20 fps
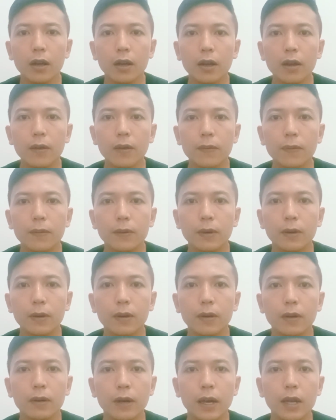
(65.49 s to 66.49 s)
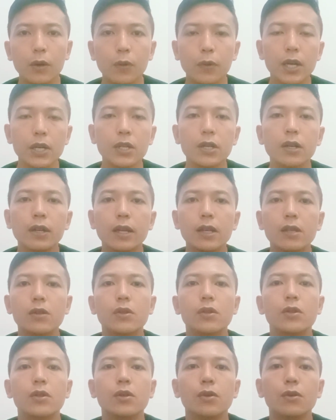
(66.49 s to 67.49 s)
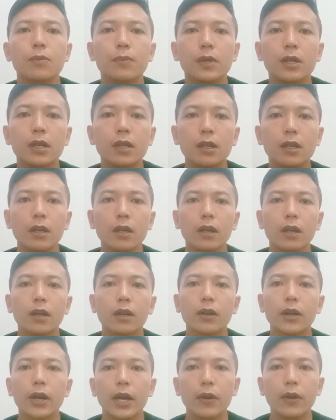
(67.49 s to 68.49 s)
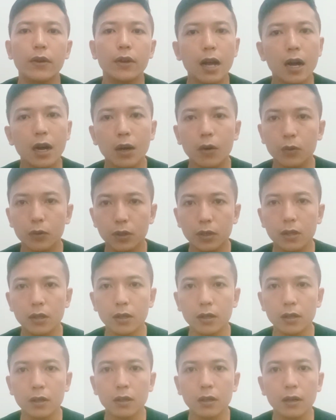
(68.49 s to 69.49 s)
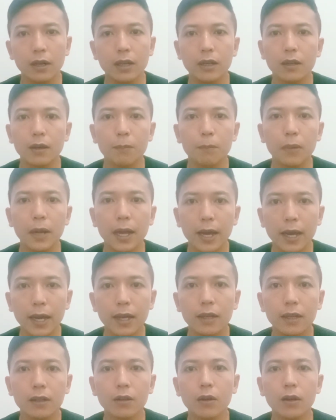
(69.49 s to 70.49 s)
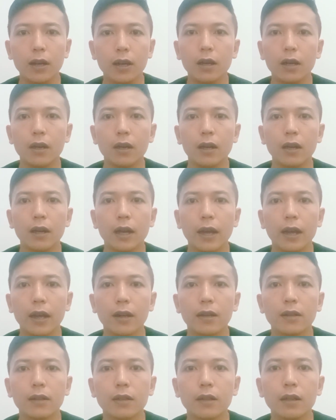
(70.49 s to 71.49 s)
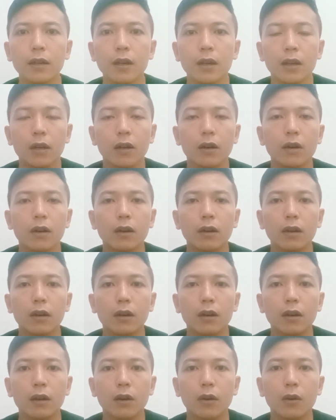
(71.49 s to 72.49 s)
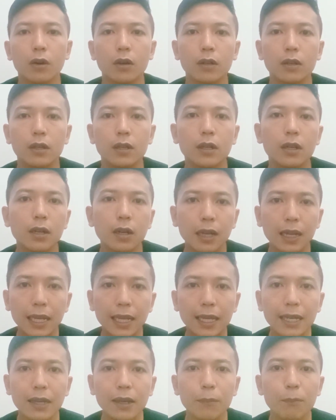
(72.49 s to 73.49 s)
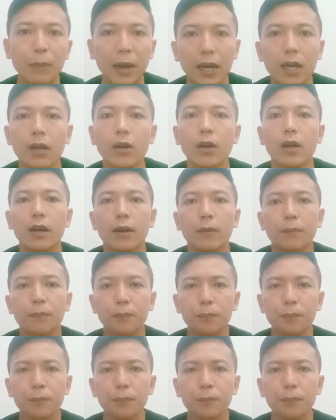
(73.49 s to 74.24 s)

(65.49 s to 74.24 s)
if education is to be carried out in a planned and orderly manner,